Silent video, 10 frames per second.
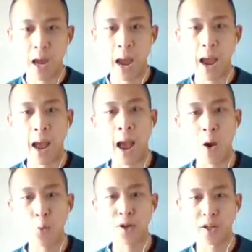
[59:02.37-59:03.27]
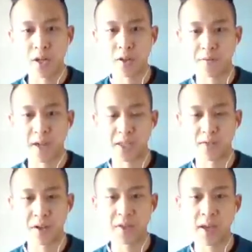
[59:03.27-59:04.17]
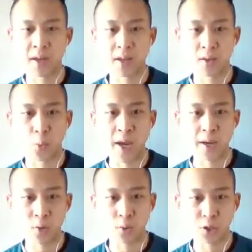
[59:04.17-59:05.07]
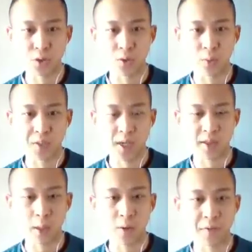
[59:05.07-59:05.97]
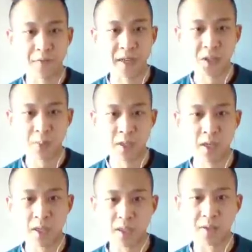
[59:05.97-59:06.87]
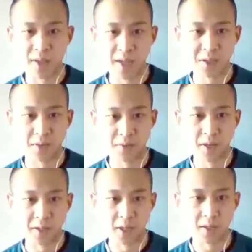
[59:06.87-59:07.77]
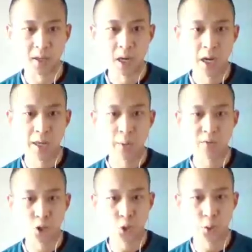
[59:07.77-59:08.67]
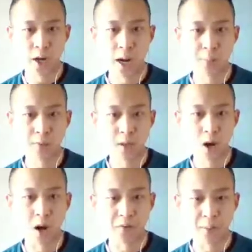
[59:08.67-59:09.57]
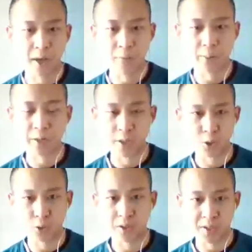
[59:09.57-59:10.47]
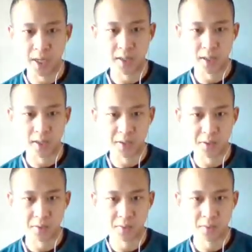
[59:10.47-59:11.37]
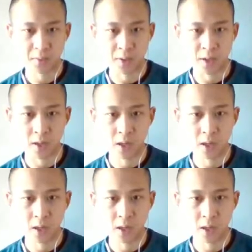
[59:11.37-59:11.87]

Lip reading: How would another Fox have done that? And the way I told you was that they would have faced me and done that stuff. Yeah, exactly. They would have just short hopped off the platform and done drill exactly like that stuff, right?